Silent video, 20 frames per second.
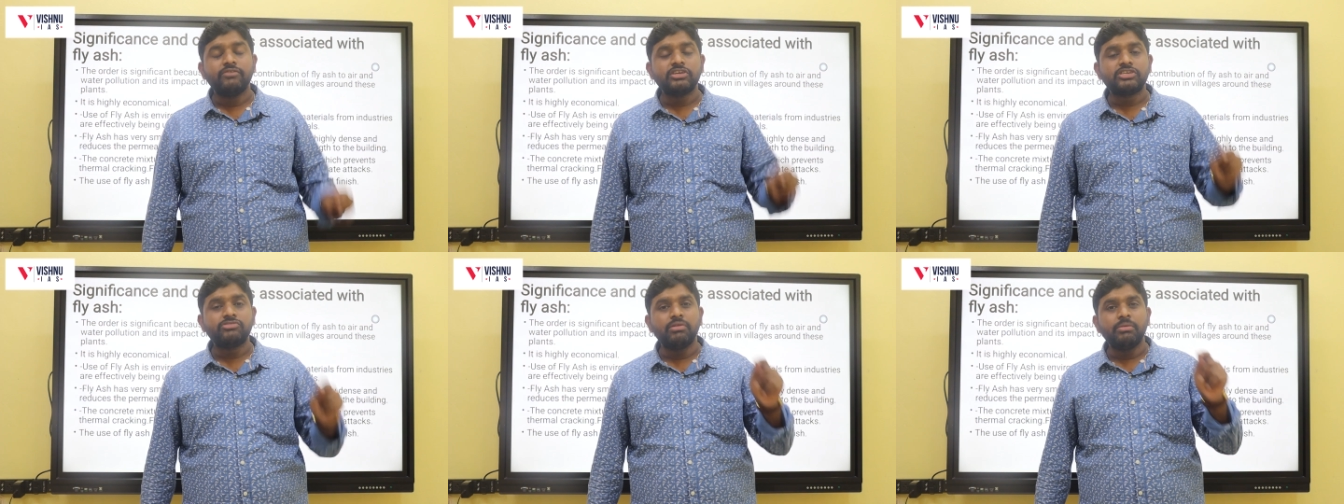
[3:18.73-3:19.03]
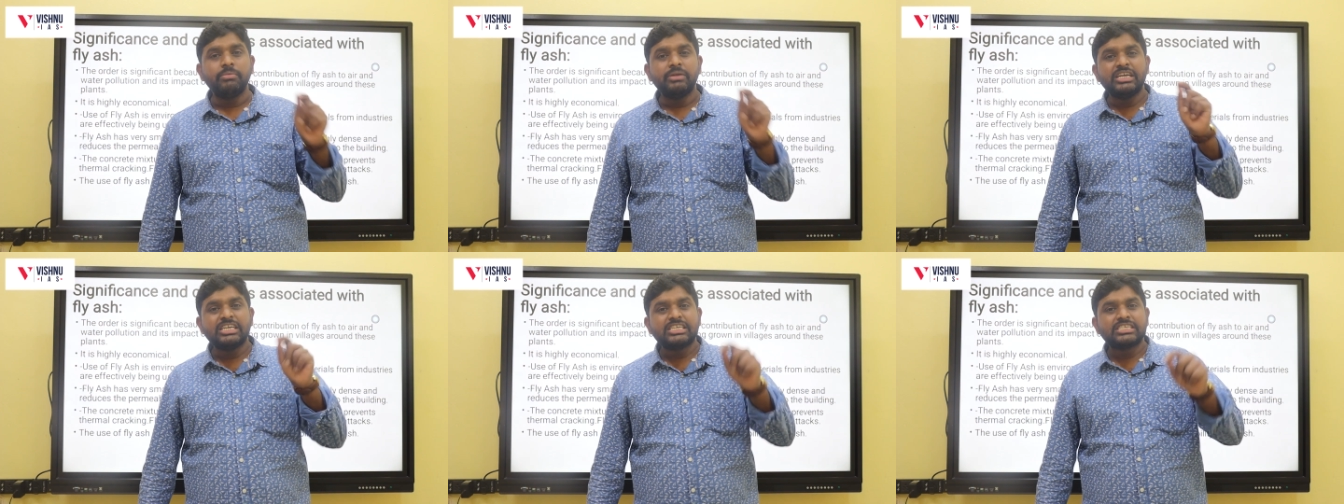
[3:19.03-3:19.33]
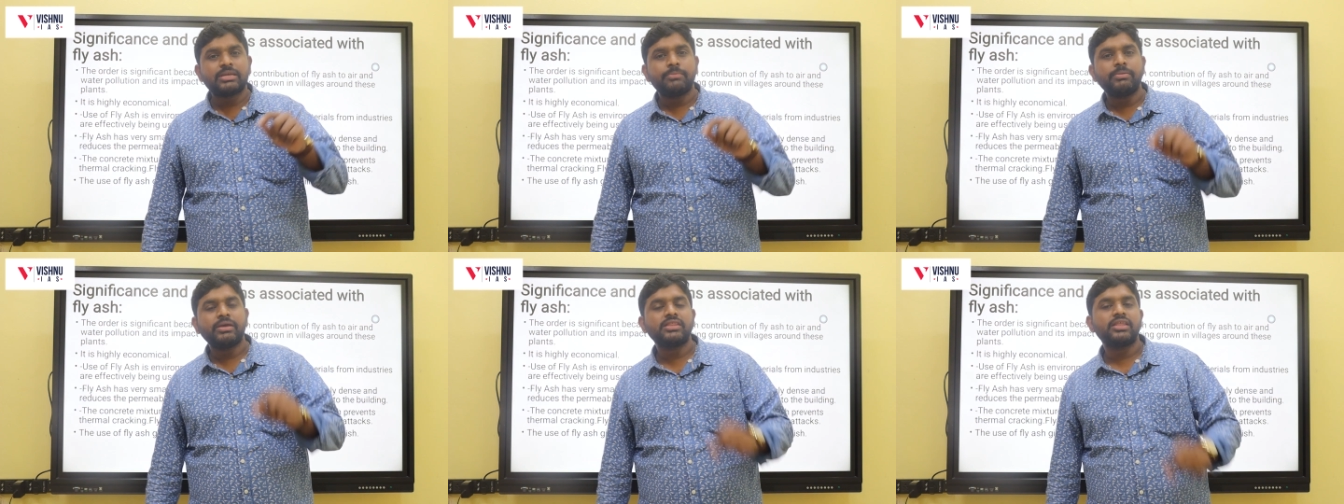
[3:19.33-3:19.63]
which will be
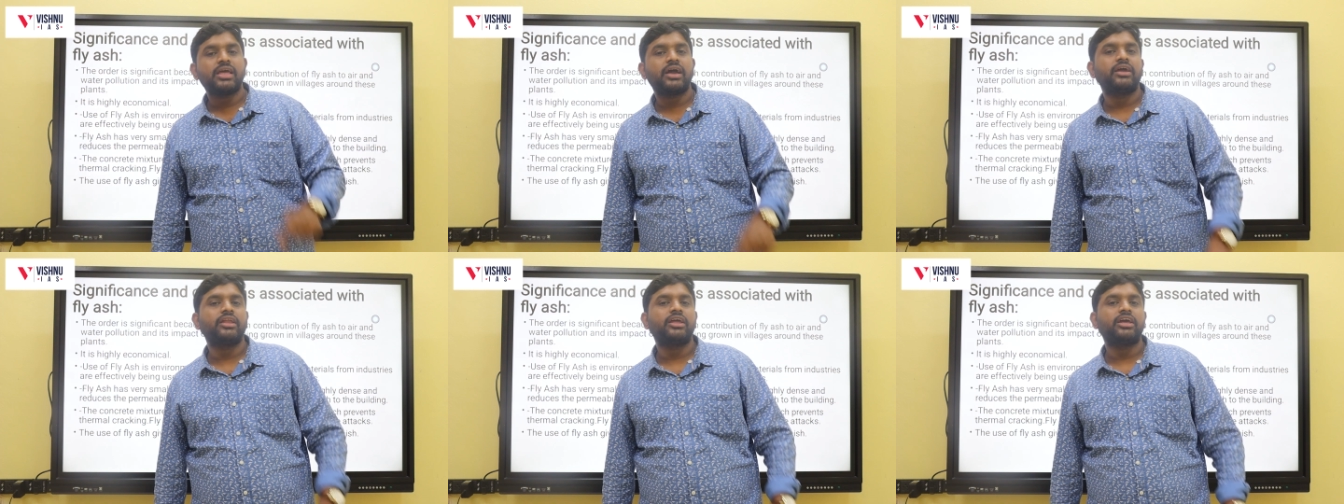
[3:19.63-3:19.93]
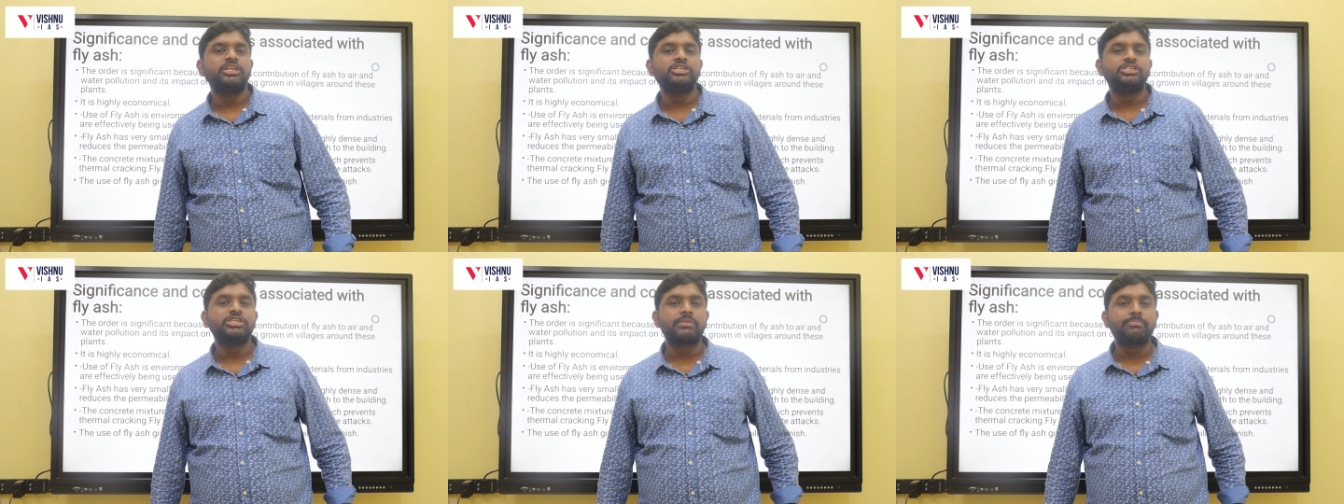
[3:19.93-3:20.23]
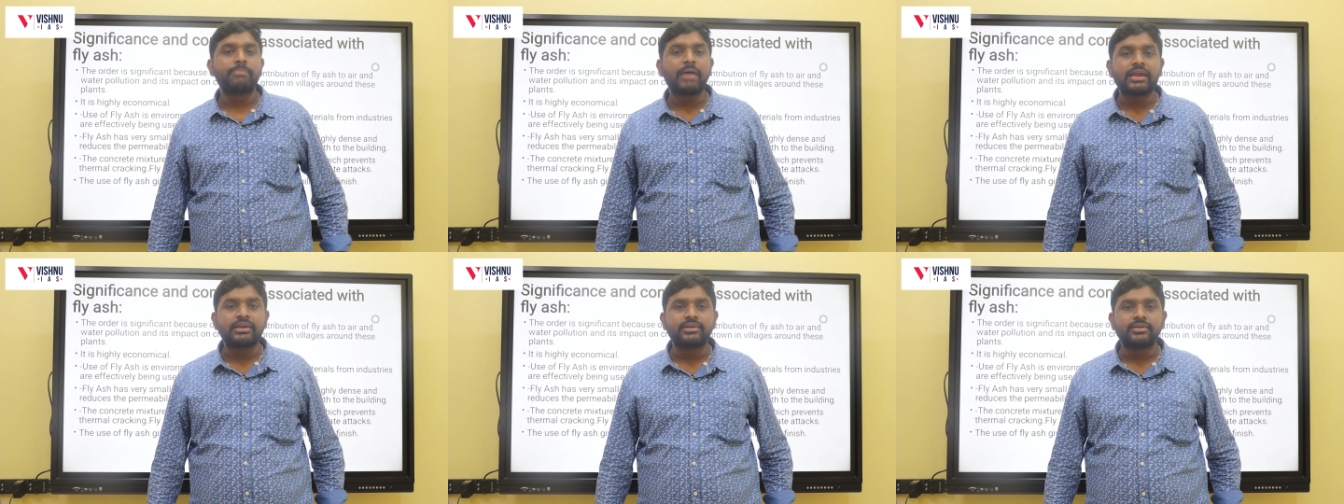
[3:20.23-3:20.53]
disturbing the
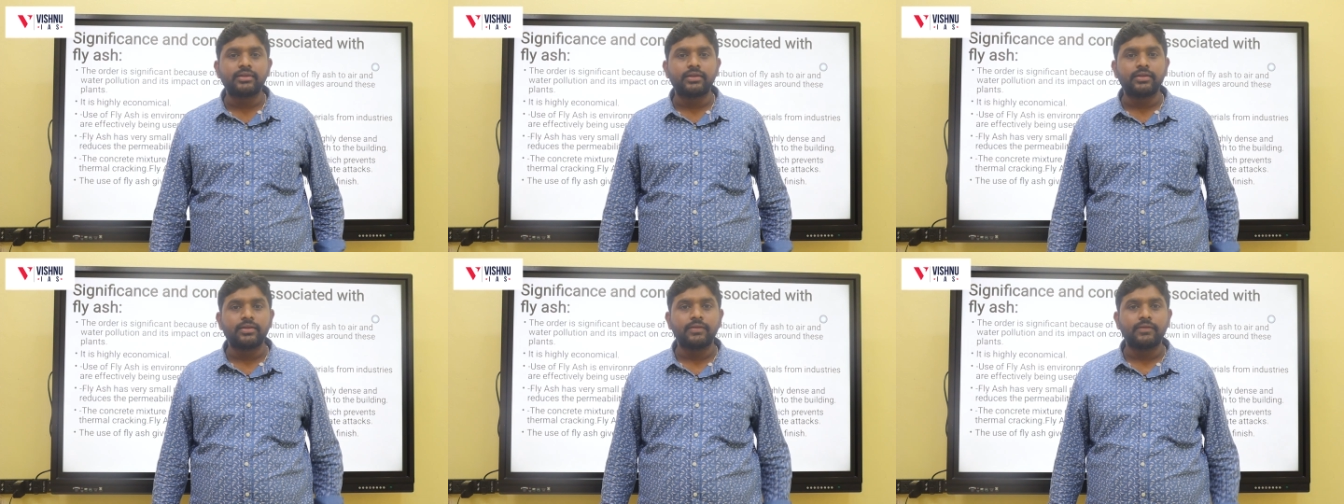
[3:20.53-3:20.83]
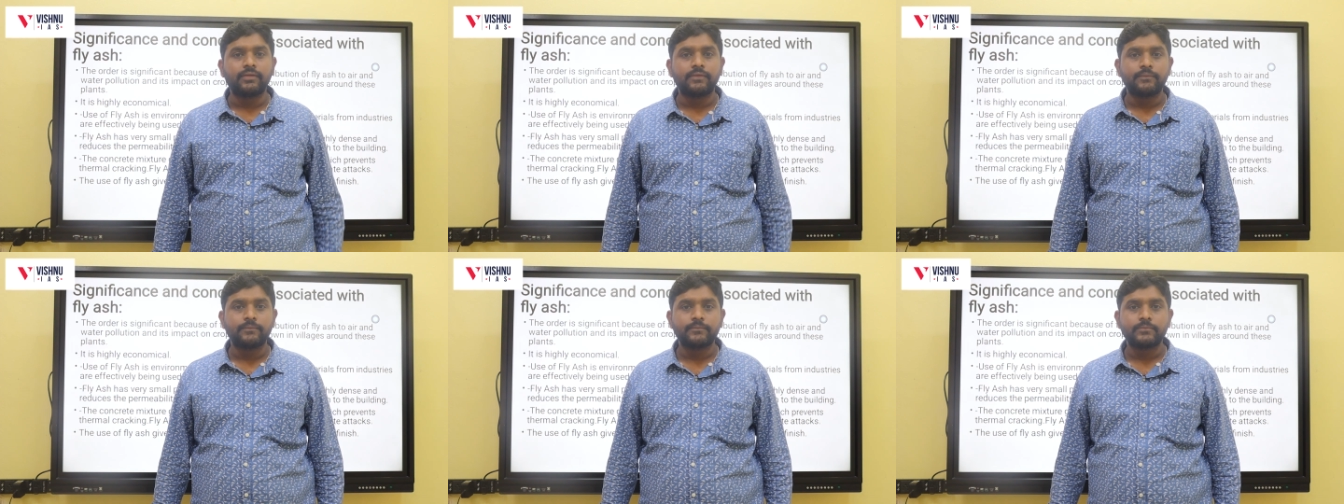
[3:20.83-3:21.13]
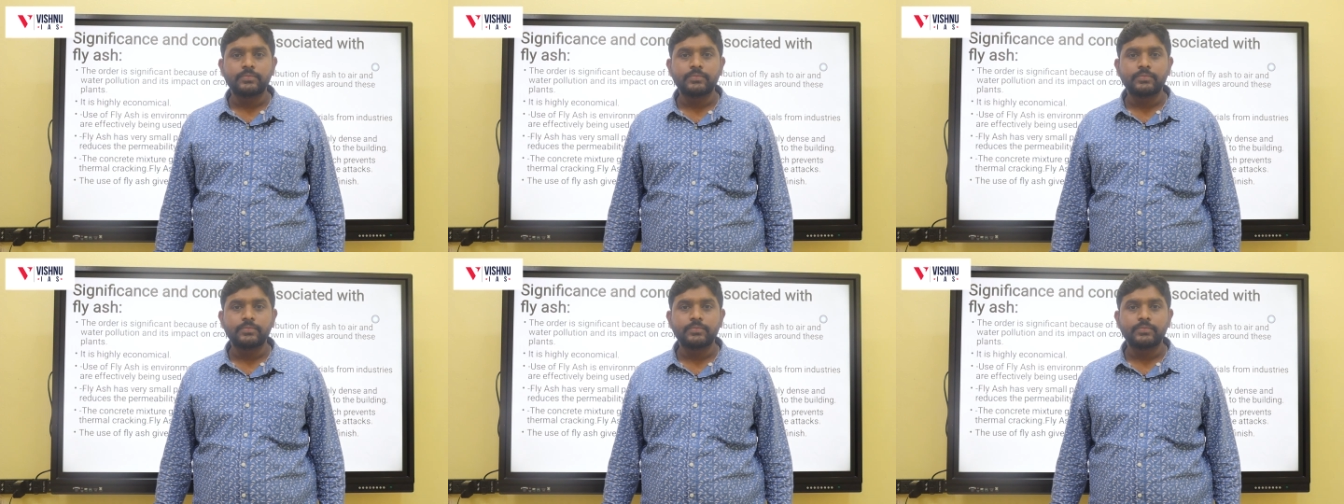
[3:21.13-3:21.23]
agriculture pattern.